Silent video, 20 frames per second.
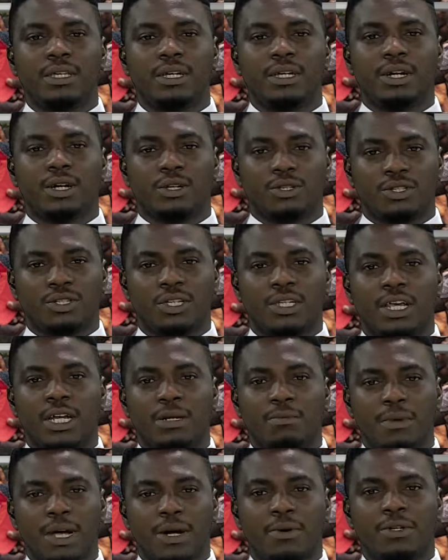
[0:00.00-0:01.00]
considered
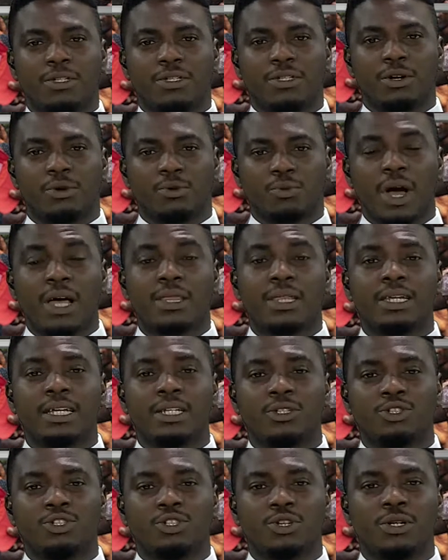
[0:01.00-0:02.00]
merit rather
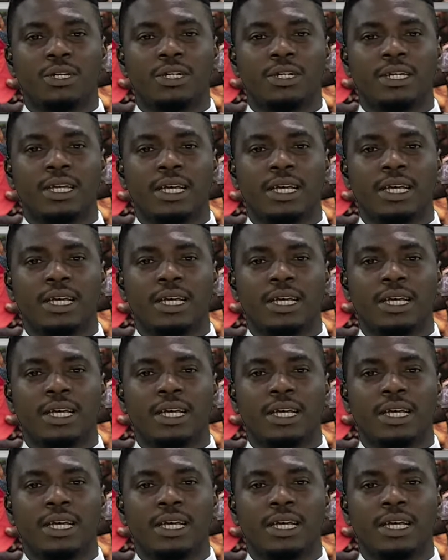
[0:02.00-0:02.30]
than zoning